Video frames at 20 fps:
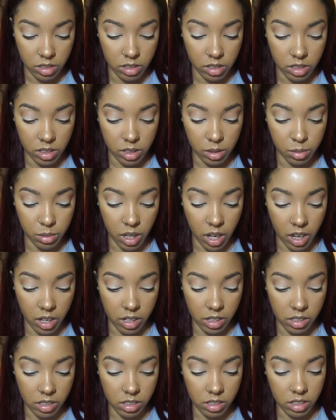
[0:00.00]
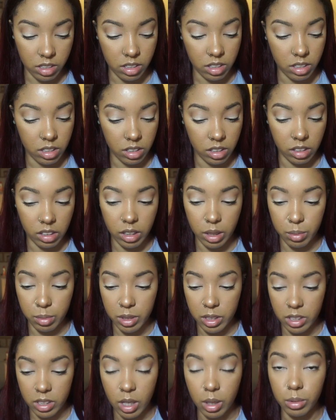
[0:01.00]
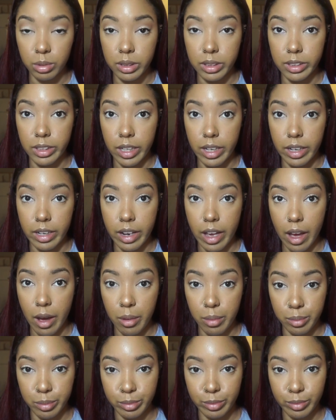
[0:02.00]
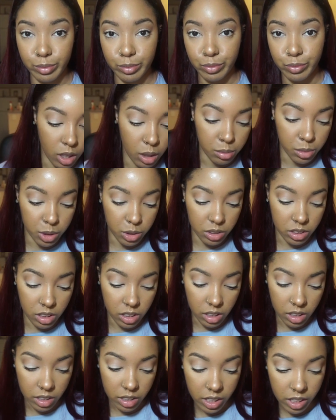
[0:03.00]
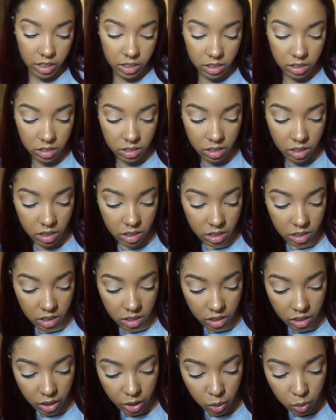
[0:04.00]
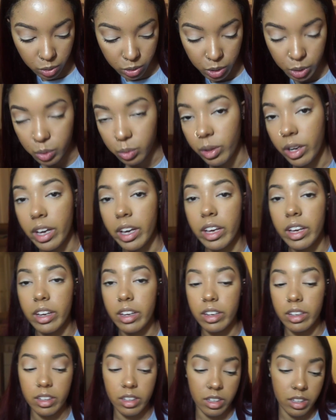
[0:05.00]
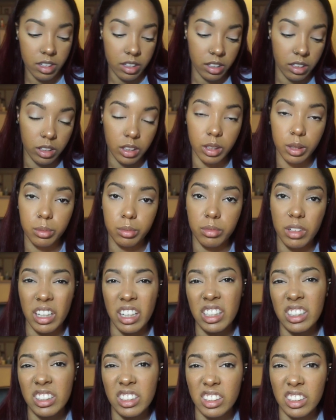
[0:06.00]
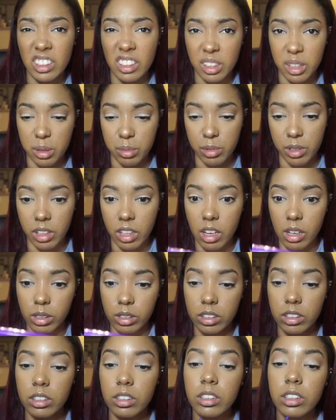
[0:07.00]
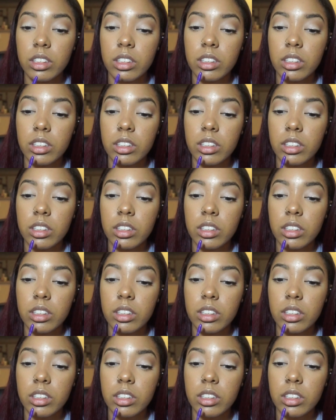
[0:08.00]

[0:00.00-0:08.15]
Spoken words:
some kind of lip that's gonna stand out. So I'm using the NYX Liquid Suede lip. I guess it's a lip gloss.